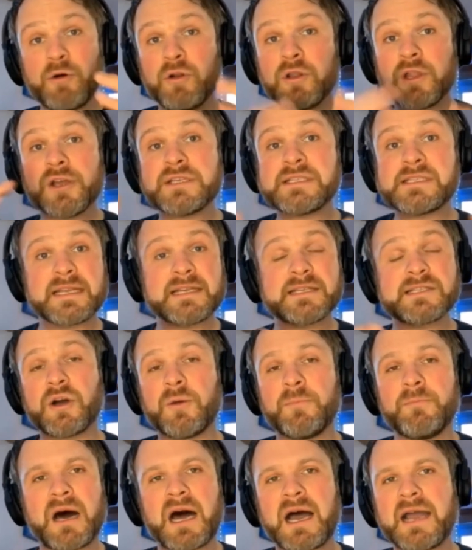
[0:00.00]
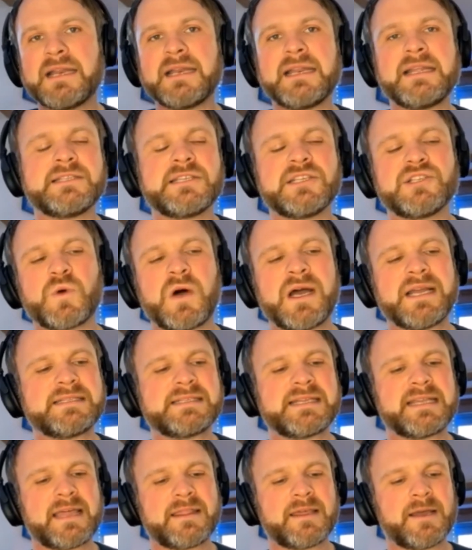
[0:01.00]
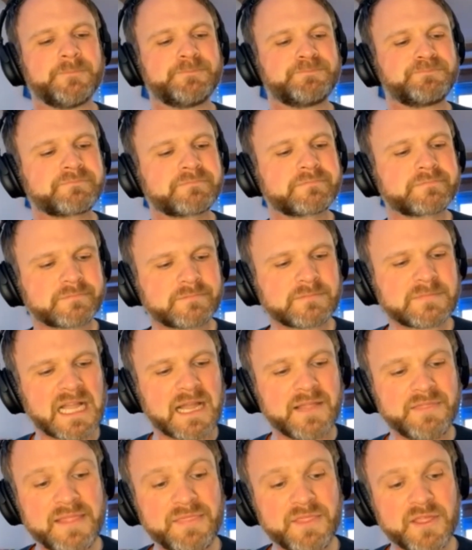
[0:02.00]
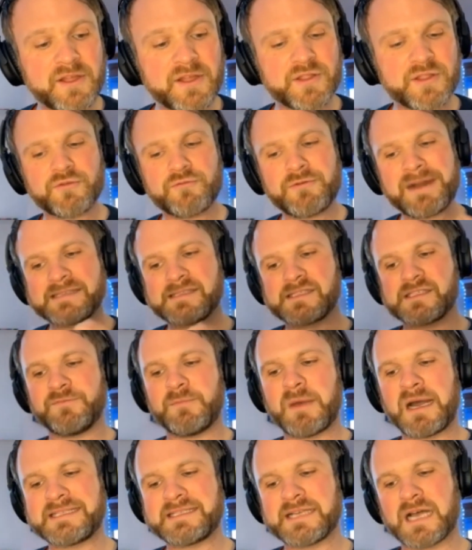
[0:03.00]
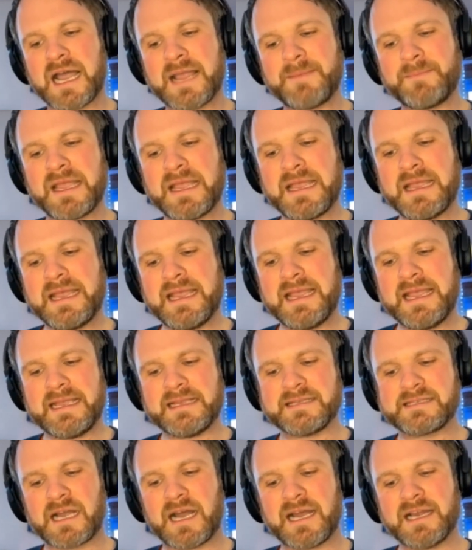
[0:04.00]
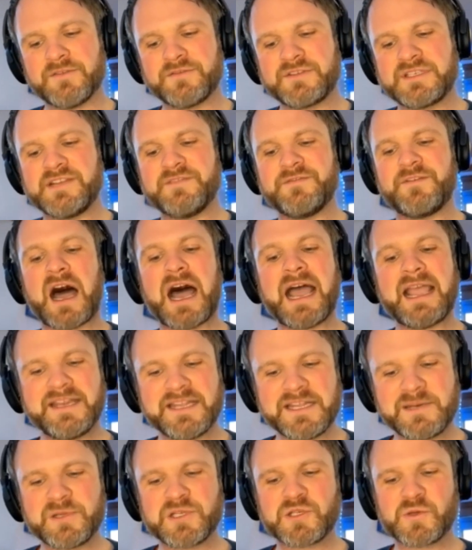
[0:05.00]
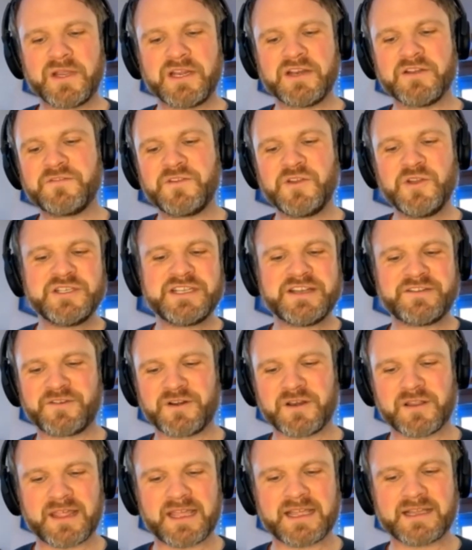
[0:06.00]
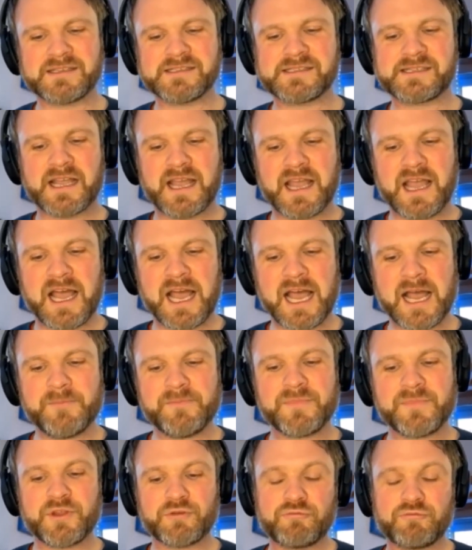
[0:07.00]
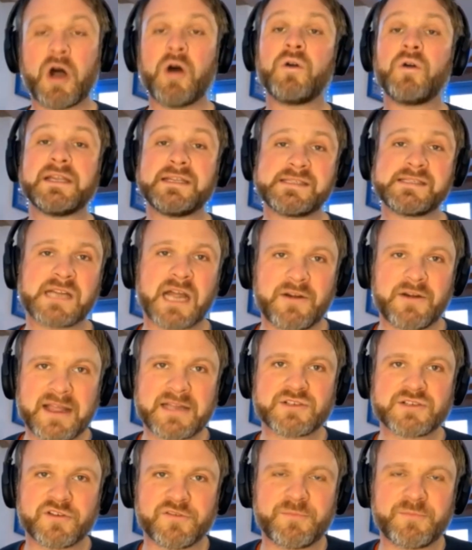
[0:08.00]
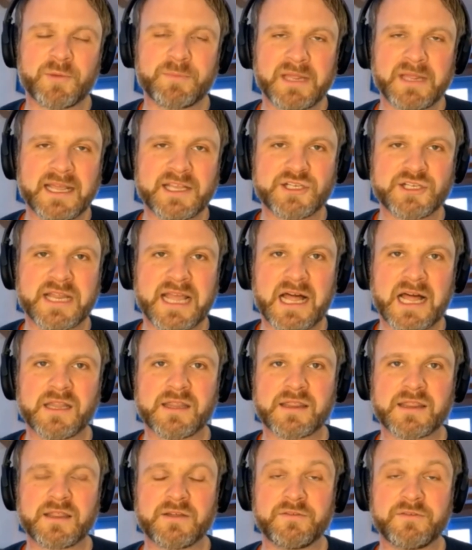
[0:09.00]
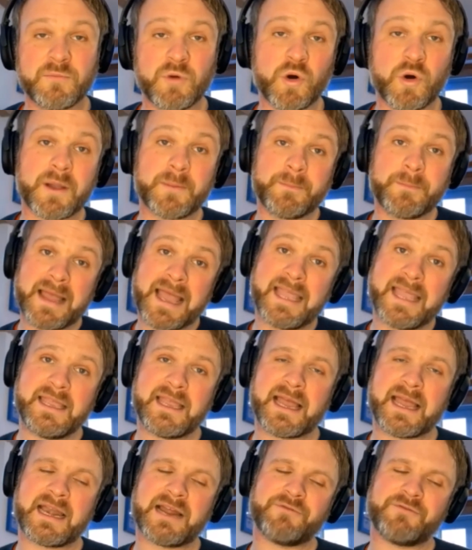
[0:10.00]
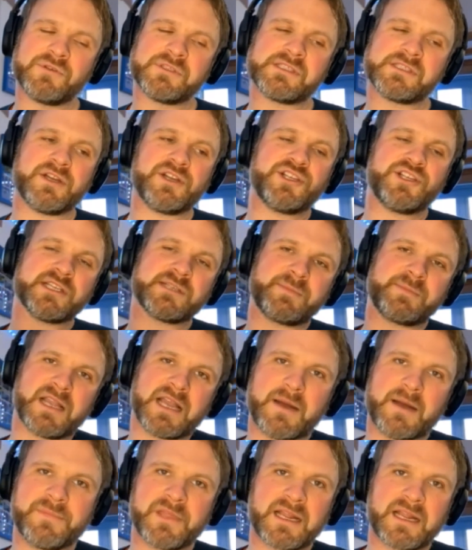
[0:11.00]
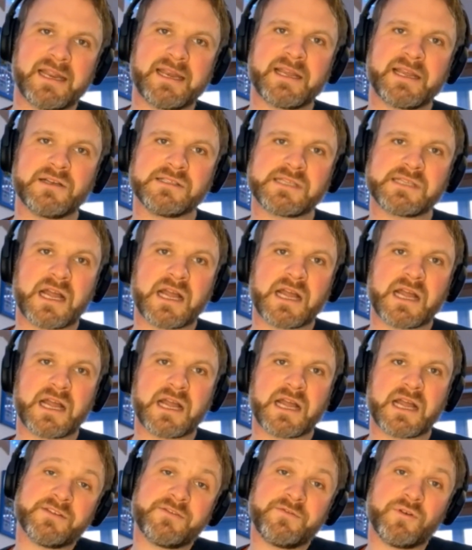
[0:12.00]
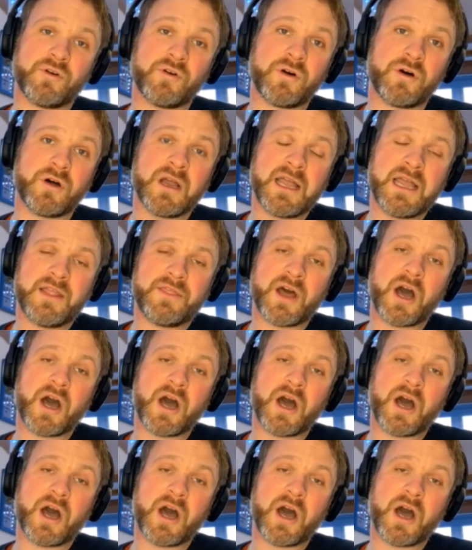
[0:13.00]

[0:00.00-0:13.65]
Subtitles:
all those things combine and intertwine together. And then the rest of my time is kind of divided between a few different things. The role is Director of Population Health for Morecambe Bay, and I've also just become the Clinical Director for the